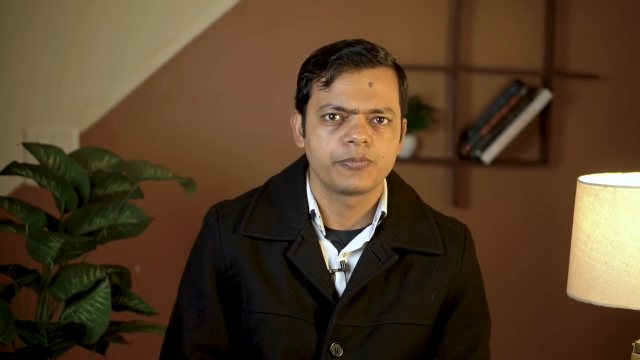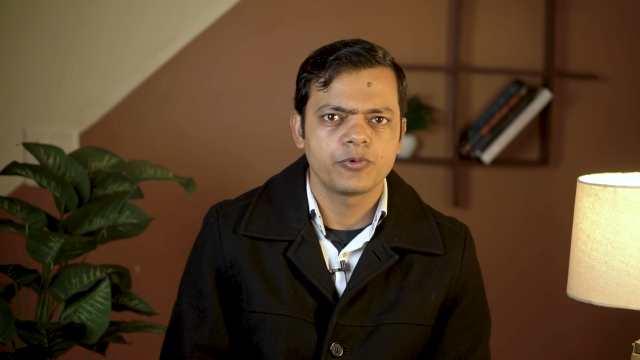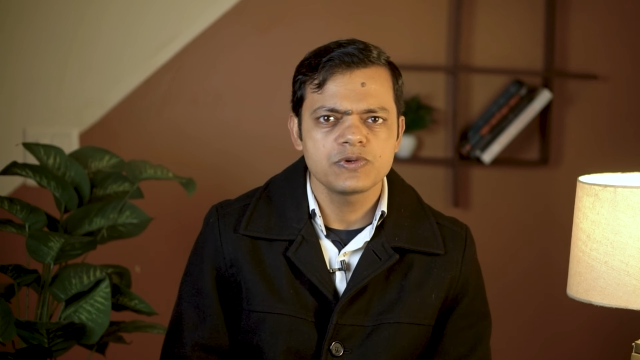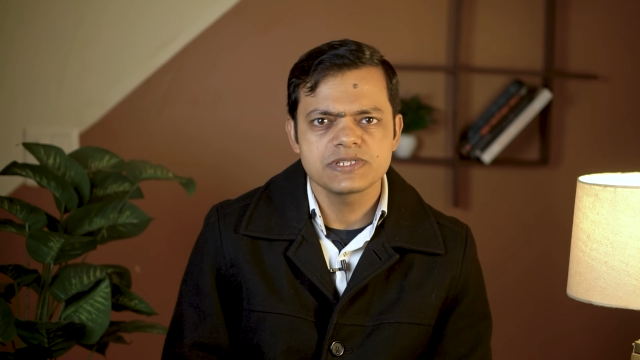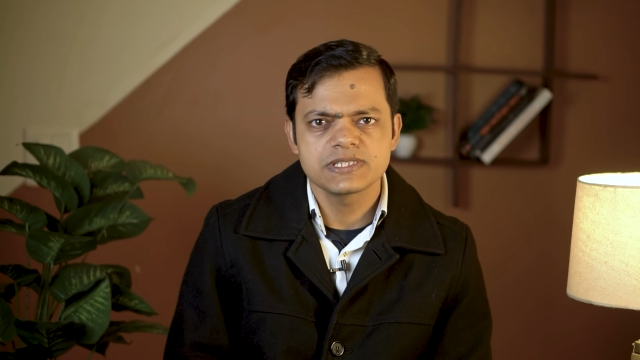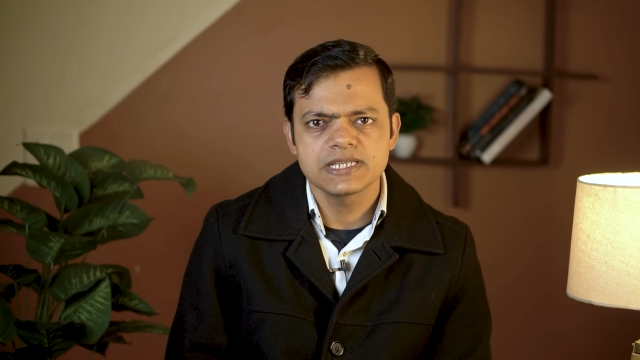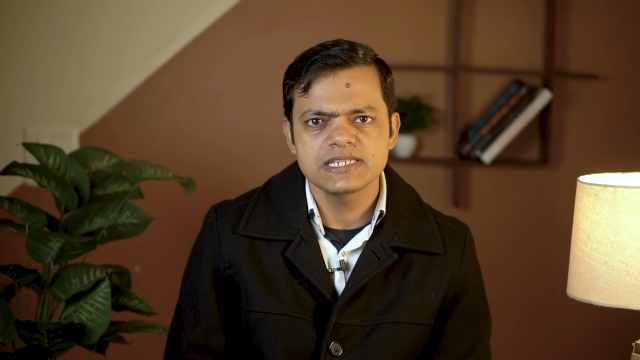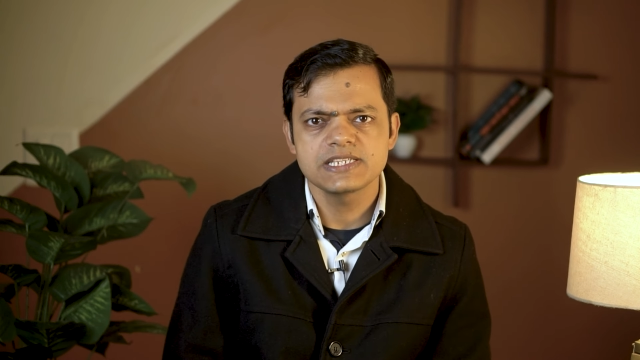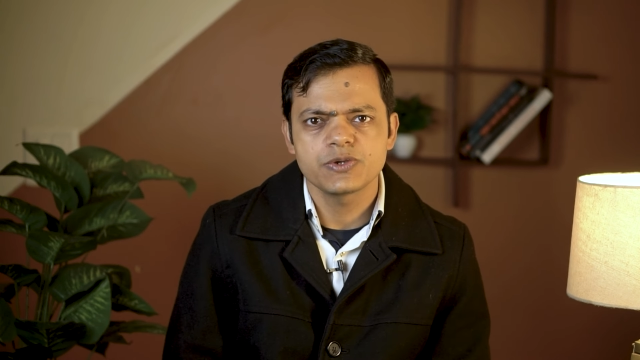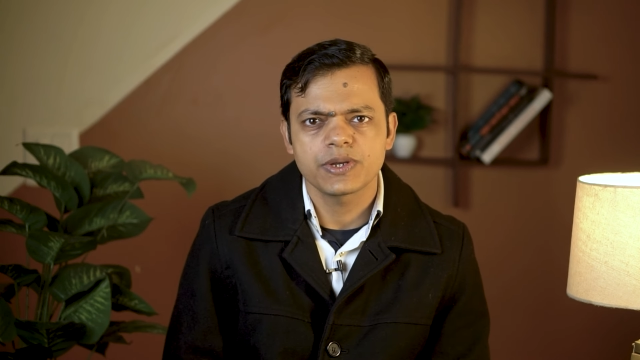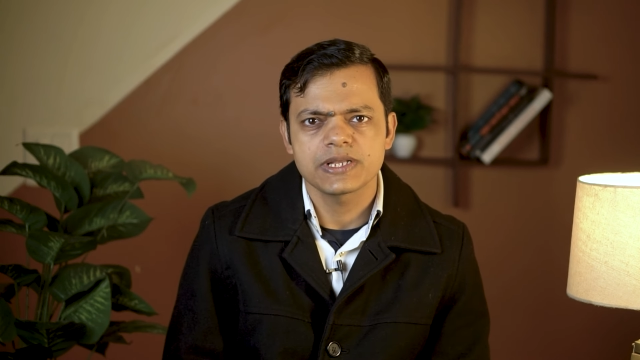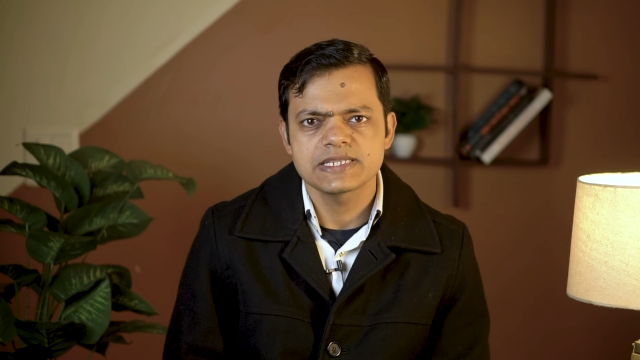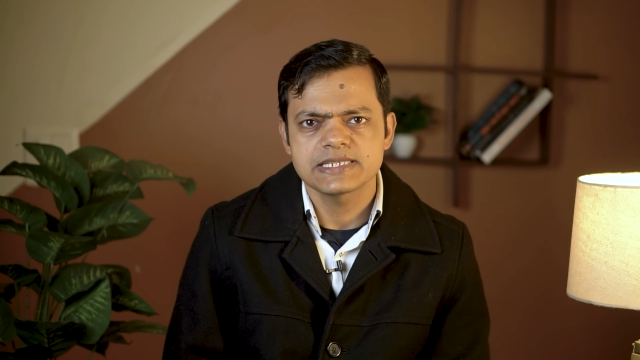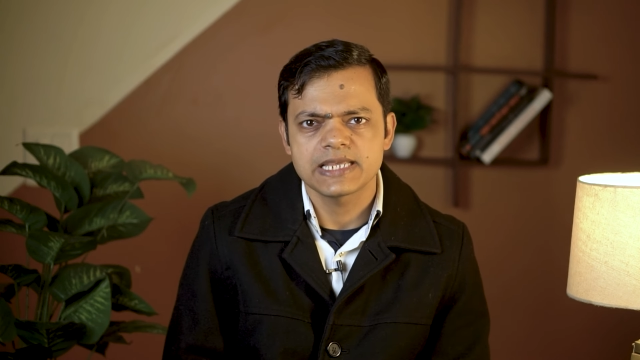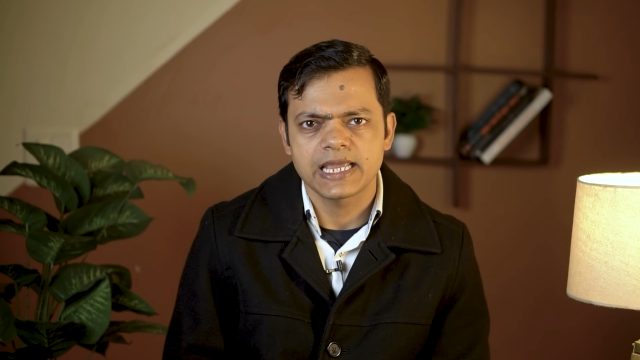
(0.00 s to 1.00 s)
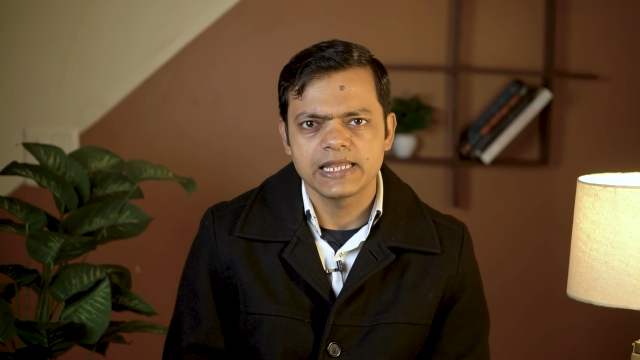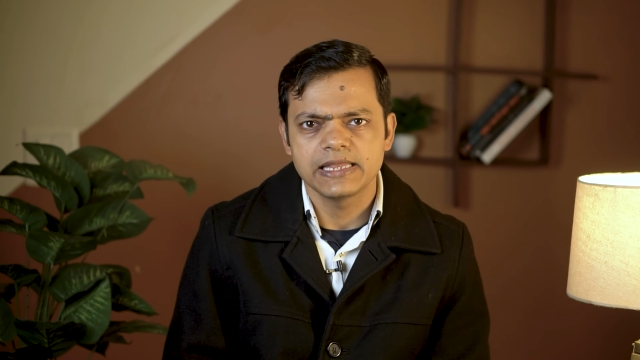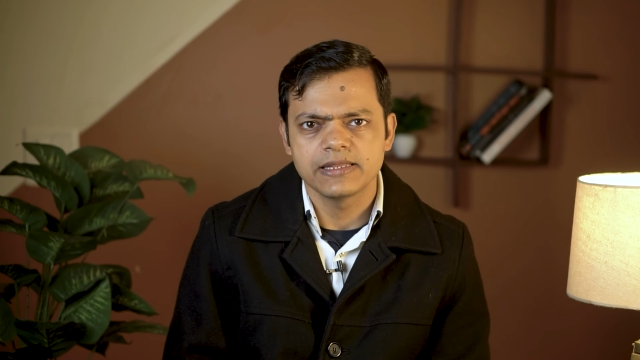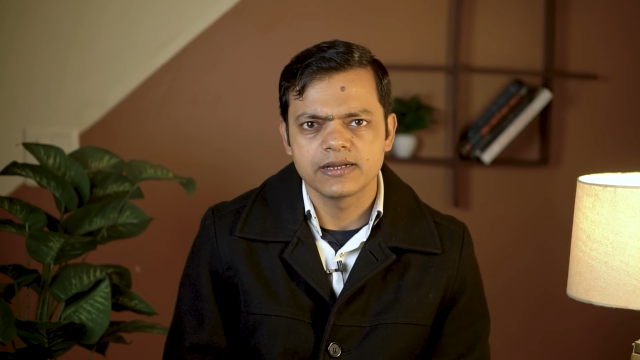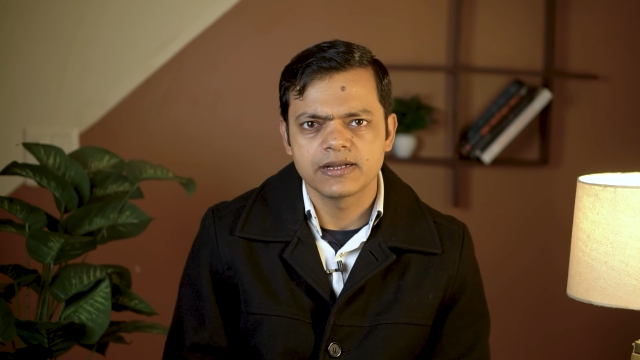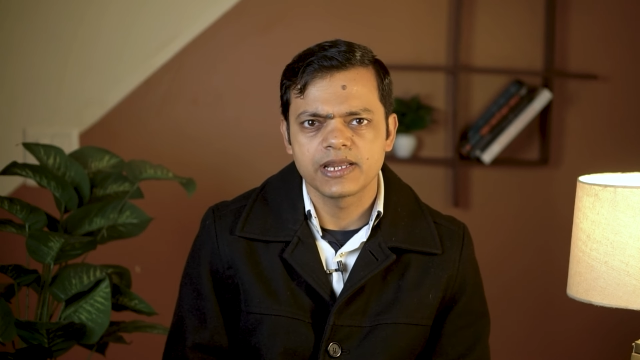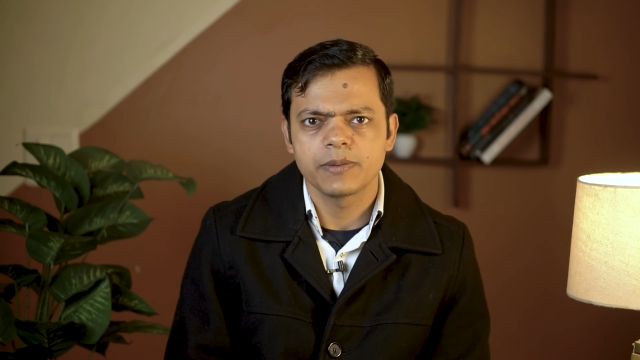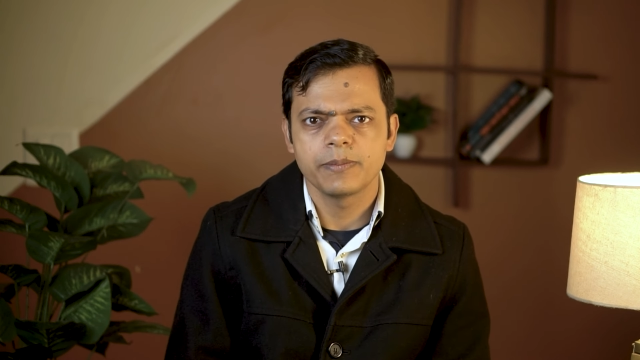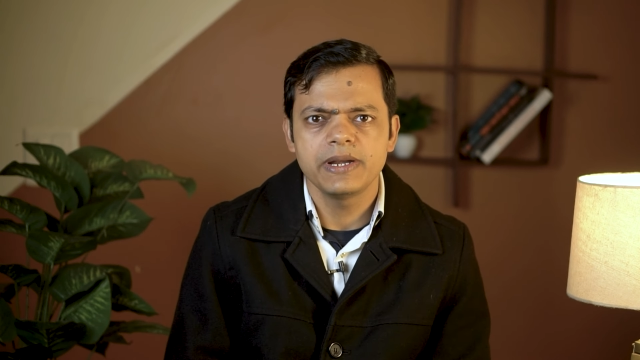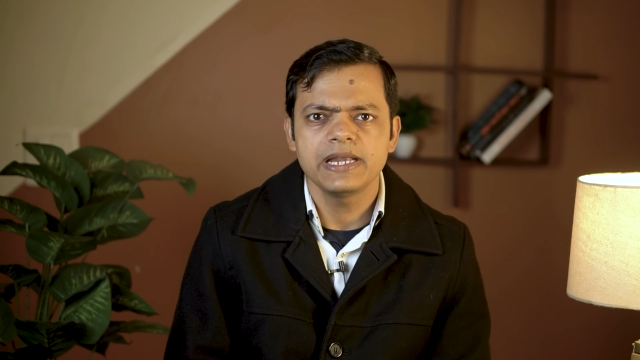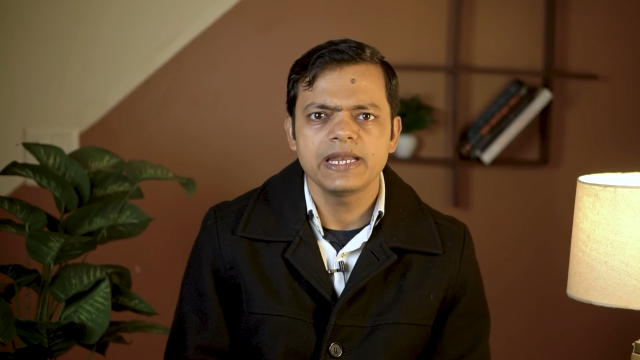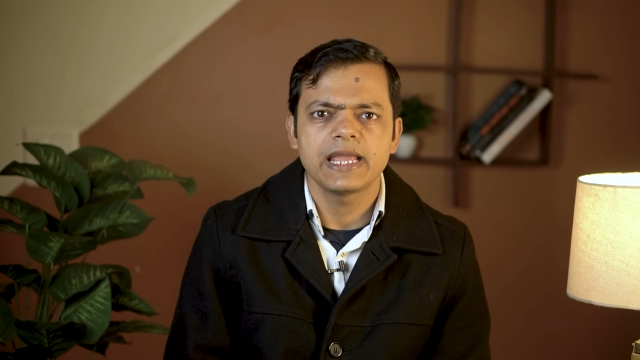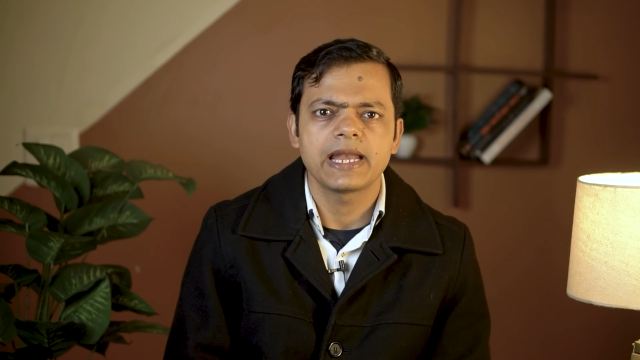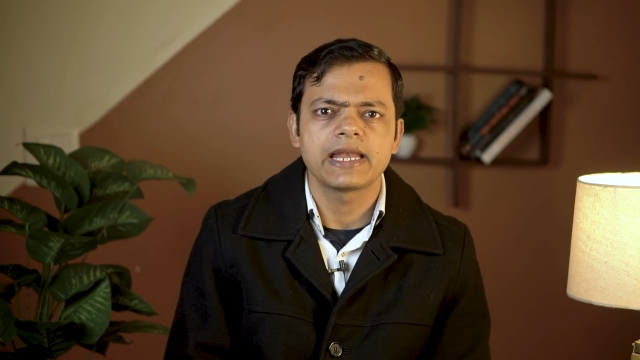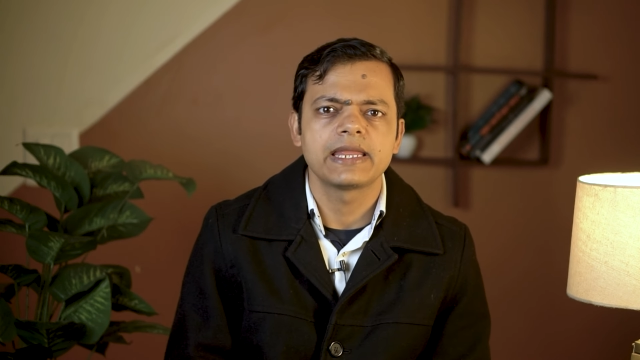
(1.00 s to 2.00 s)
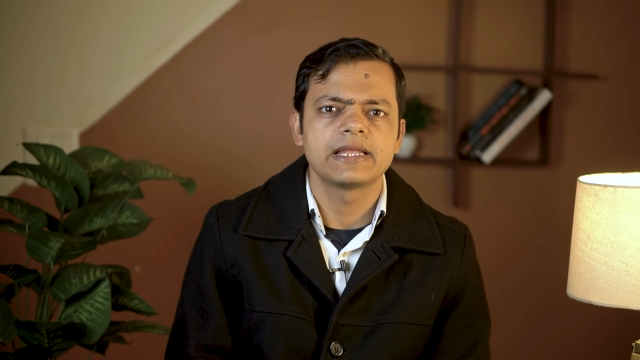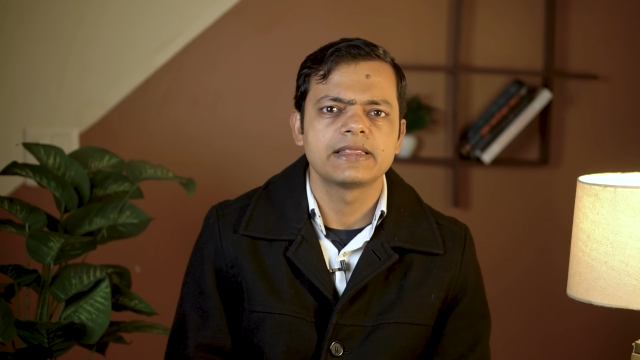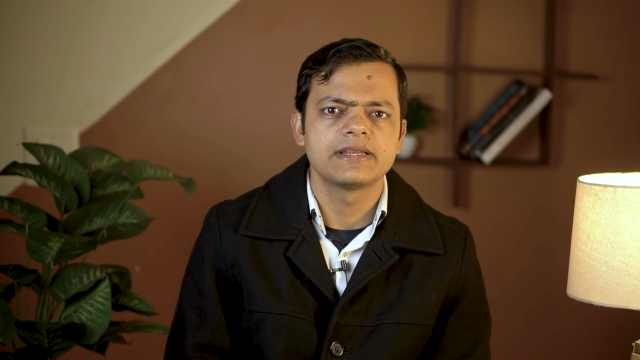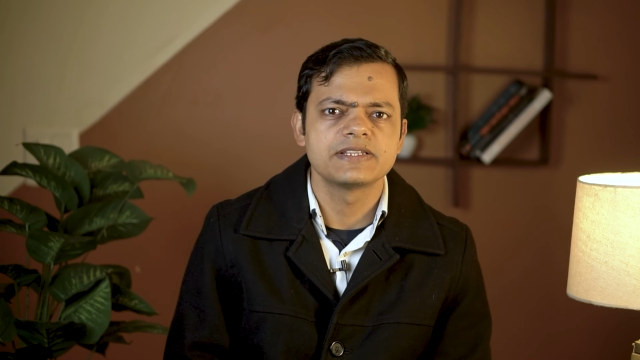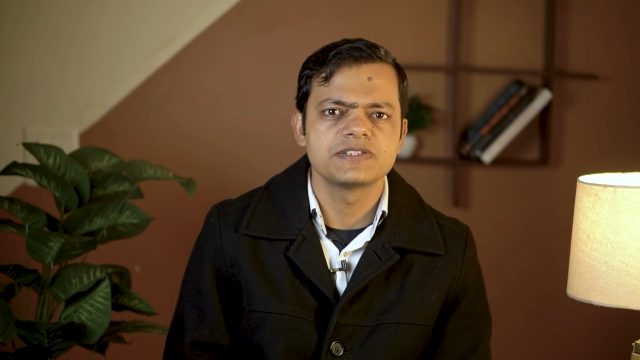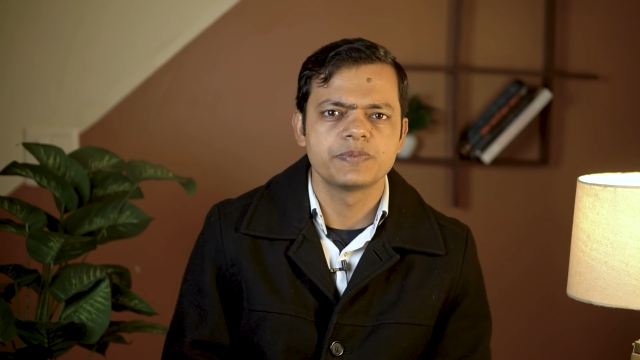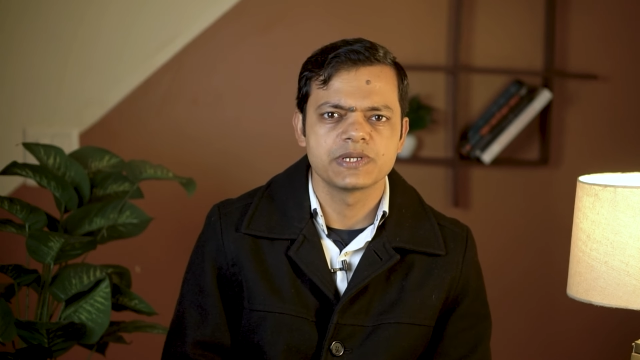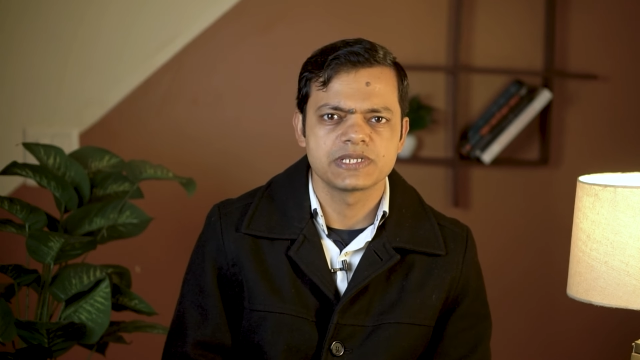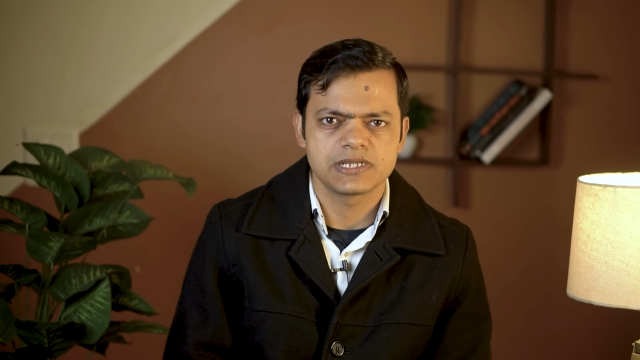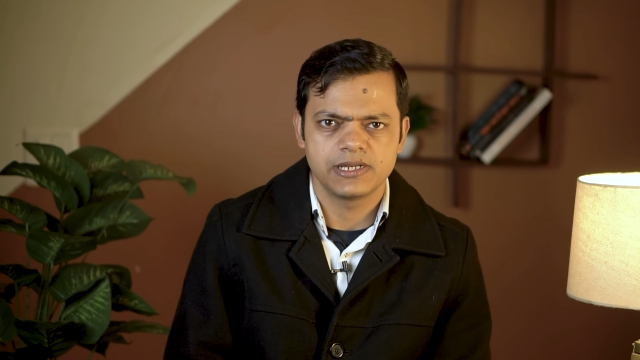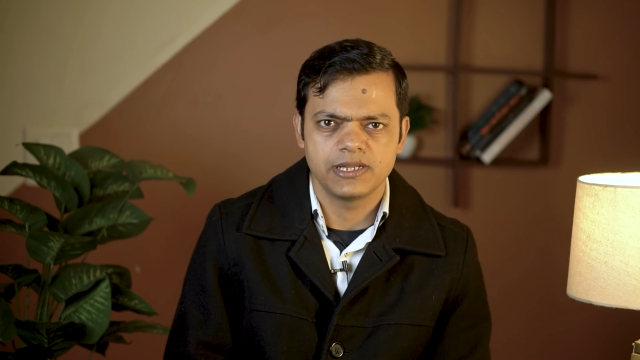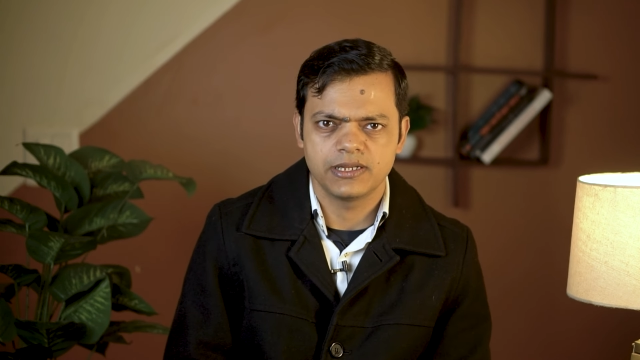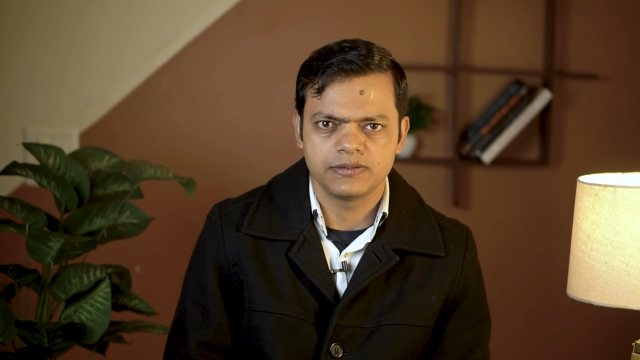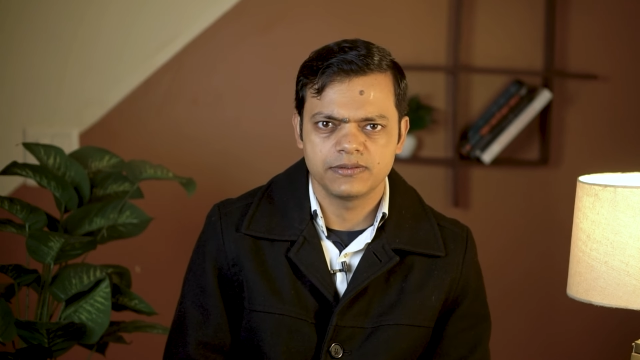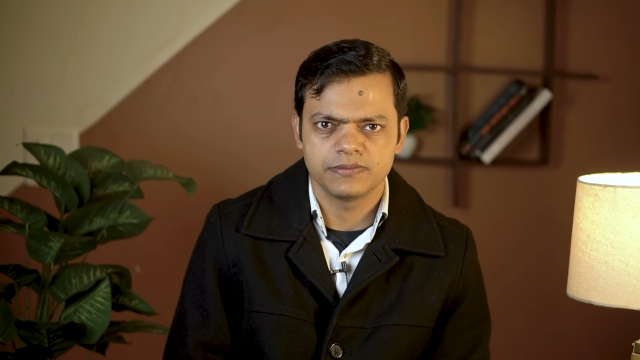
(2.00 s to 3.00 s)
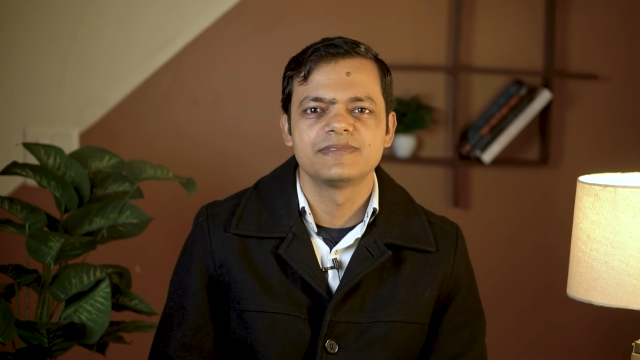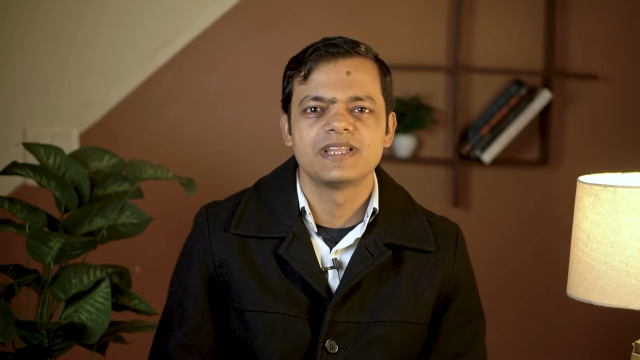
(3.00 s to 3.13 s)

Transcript: Post this, you can sign the agreement and get the disbursal done.